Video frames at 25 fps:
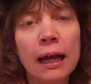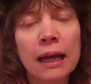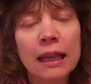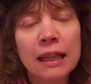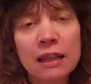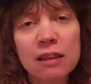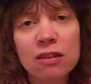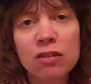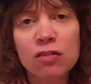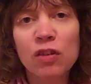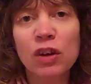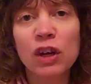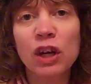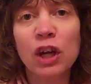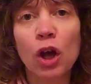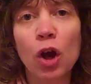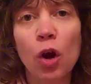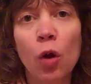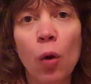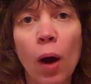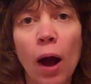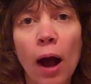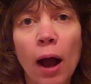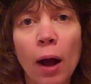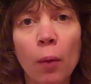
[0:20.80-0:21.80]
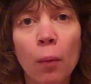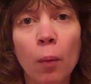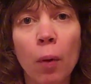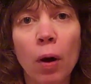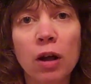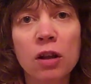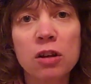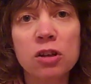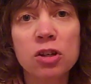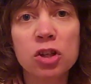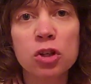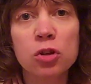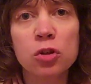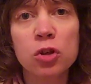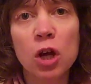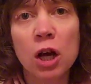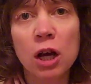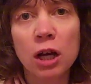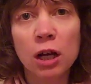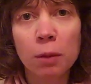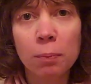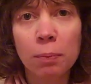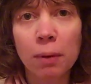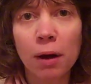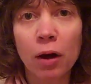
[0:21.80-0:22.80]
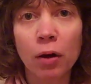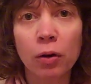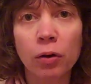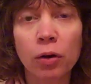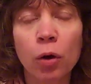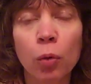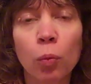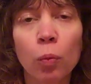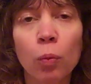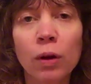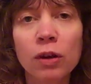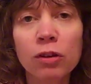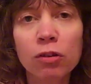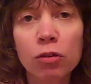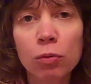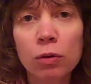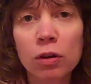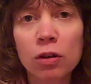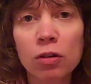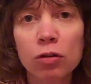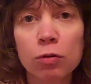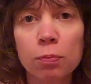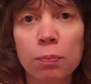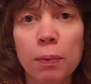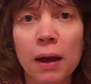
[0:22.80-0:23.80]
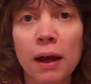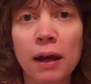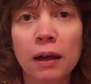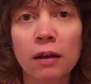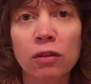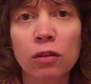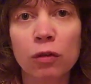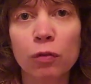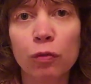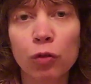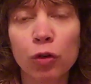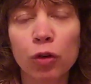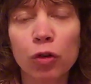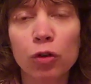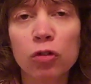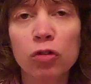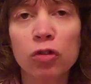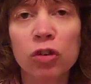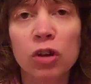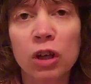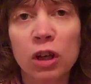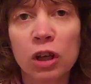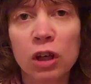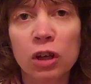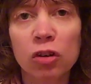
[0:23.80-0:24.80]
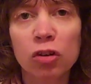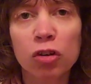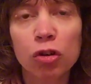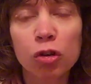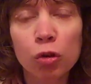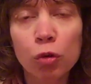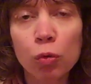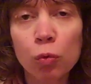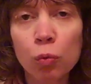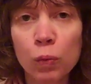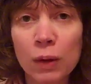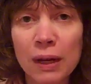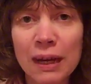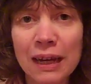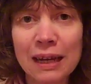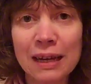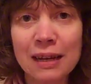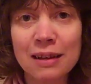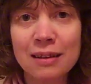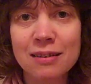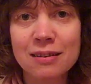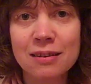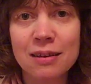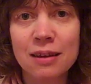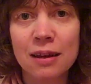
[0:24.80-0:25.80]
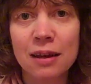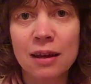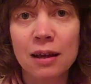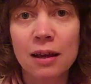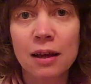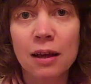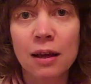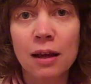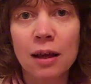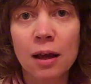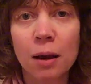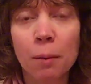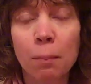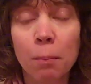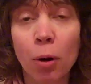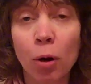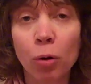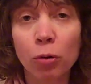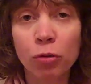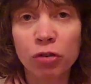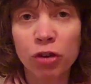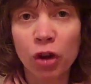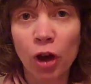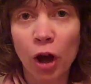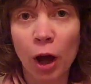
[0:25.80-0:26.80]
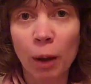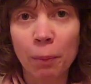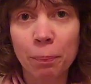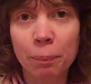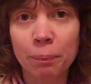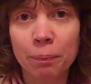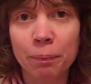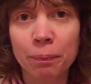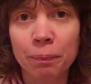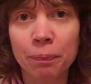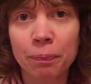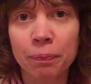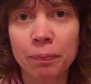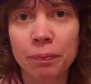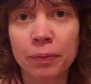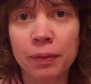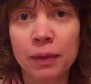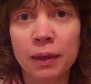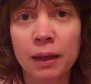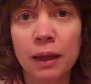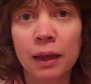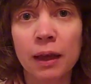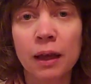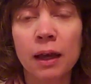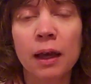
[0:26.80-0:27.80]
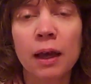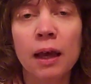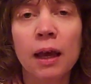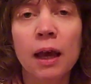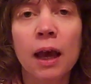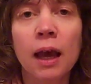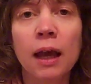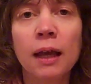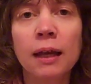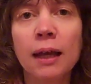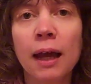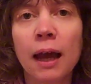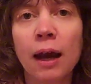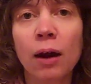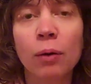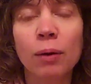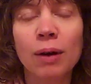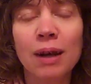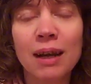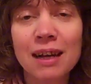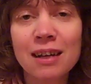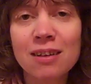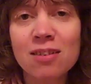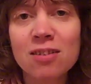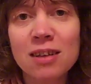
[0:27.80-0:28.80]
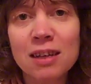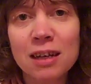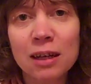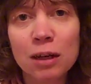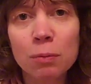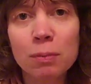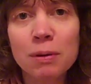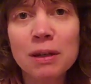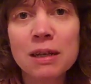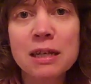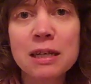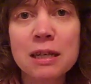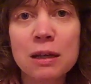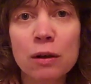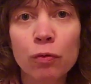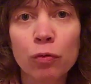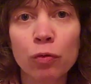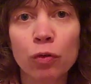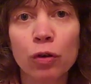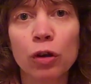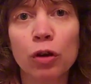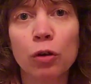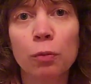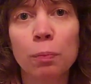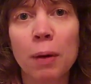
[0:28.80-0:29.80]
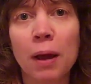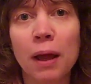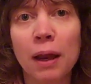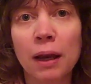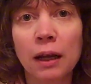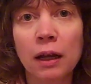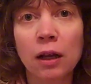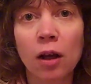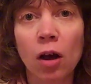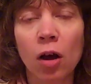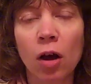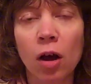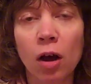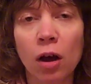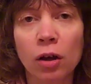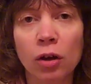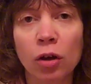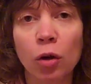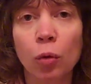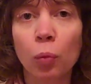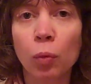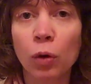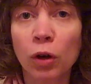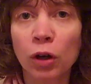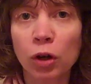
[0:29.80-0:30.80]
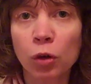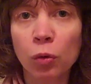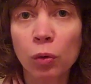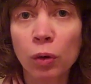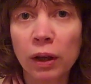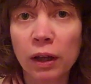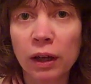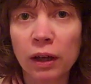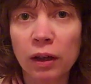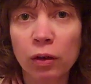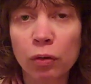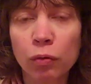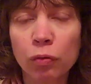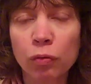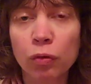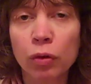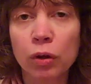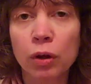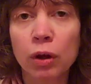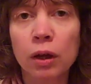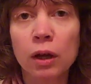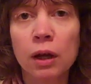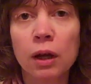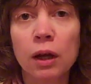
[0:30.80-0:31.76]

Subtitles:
In this video, I want to talk about what to expect the first 2 weeks post-op. Now, it's going to be different depending on where you live